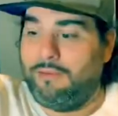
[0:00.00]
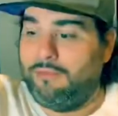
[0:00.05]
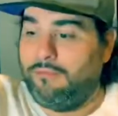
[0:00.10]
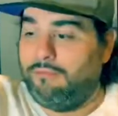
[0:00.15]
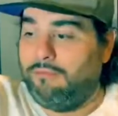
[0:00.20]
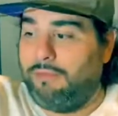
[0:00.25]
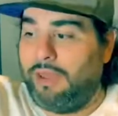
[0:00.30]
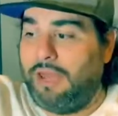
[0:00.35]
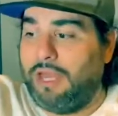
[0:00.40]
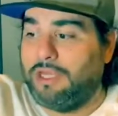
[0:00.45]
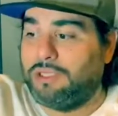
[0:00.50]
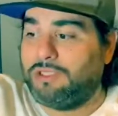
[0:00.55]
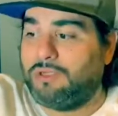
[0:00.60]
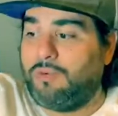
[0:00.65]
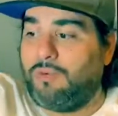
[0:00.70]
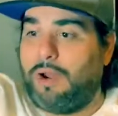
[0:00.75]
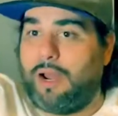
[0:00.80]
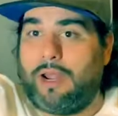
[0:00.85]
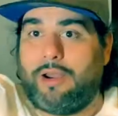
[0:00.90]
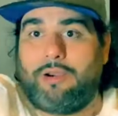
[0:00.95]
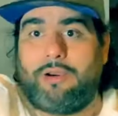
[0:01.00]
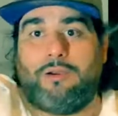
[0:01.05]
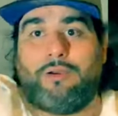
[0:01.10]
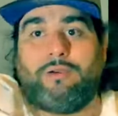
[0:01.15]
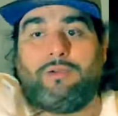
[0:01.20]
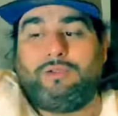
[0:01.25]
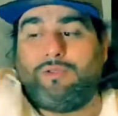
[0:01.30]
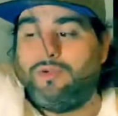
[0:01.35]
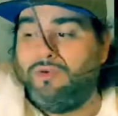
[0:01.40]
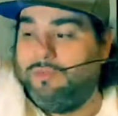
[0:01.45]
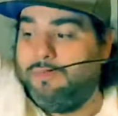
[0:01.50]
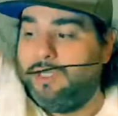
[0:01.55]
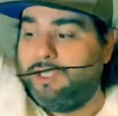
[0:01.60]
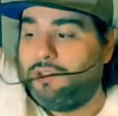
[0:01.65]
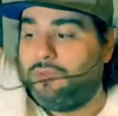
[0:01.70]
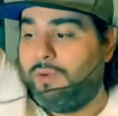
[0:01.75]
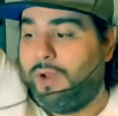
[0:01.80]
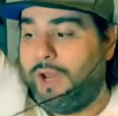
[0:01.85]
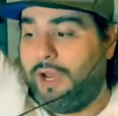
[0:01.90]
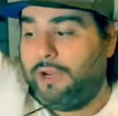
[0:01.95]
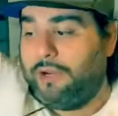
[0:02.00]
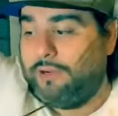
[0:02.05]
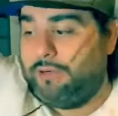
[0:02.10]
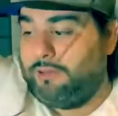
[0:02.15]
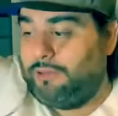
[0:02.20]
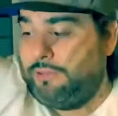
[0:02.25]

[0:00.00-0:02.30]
major wire, too much wire.